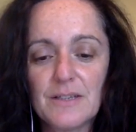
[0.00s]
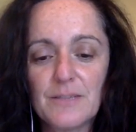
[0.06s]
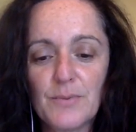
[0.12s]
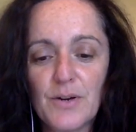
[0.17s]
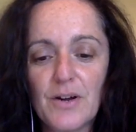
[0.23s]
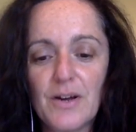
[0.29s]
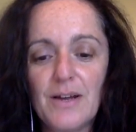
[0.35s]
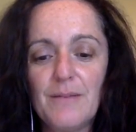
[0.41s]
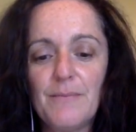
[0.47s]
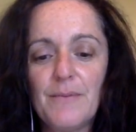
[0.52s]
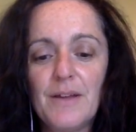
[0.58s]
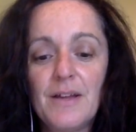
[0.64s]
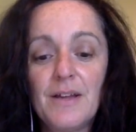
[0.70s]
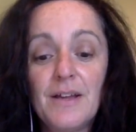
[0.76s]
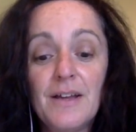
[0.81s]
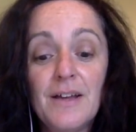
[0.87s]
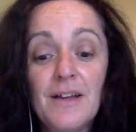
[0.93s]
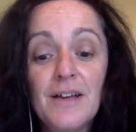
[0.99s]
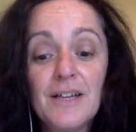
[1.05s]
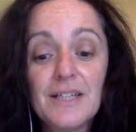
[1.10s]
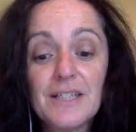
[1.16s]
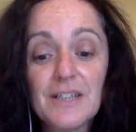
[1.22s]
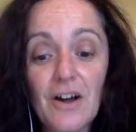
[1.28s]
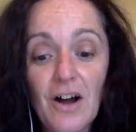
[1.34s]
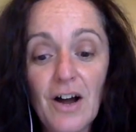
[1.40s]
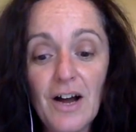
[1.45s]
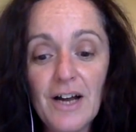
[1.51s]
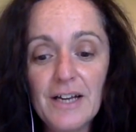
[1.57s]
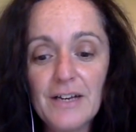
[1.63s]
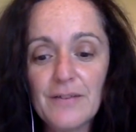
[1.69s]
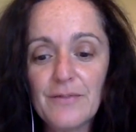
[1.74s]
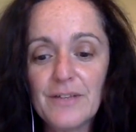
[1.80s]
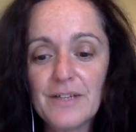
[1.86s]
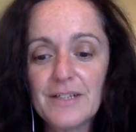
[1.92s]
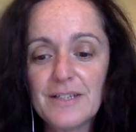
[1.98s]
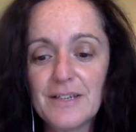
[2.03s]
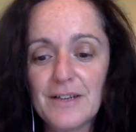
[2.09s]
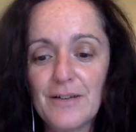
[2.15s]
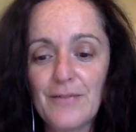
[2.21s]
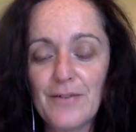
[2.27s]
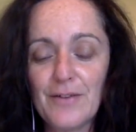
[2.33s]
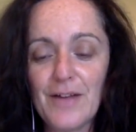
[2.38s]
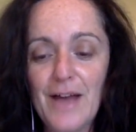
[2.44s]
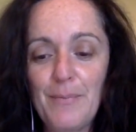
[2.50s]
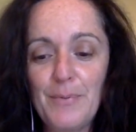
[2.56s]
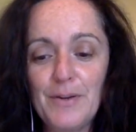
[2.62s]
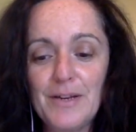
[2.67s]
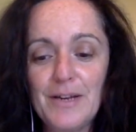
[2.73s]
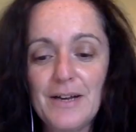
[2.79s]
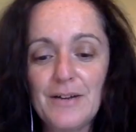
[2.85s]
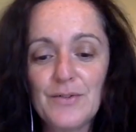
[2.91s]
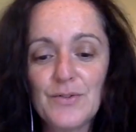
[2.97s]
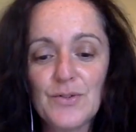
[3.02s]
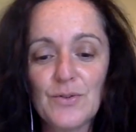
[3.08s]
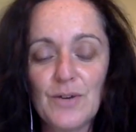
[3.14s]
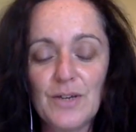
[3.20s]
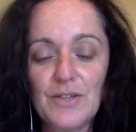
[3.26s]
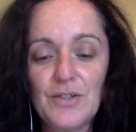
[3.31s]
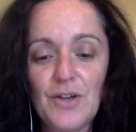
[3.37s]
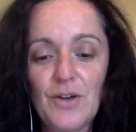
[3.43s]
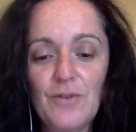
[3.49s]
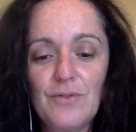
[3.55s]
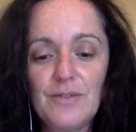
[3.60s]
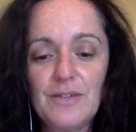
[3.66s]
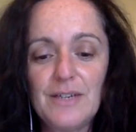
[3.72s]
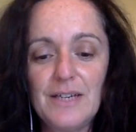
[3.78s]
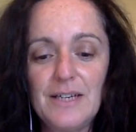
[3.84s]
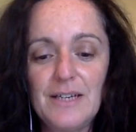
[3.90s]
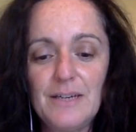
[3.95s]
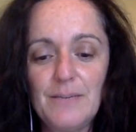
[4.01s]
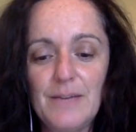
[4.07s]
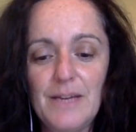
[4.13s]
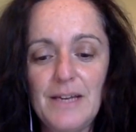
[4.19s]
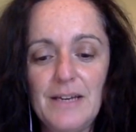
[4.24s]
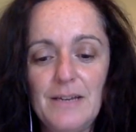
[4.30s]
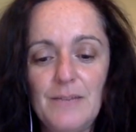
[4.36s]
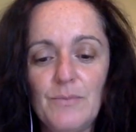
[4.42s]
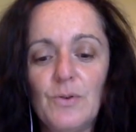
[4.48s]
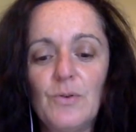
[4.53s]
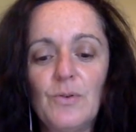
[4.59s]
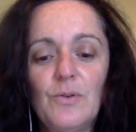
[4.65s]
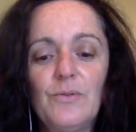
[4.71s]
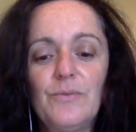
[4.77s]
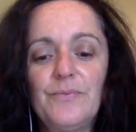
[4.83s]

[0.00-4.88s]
But I am tired of this and I feel happy now, so I don't need him anymore.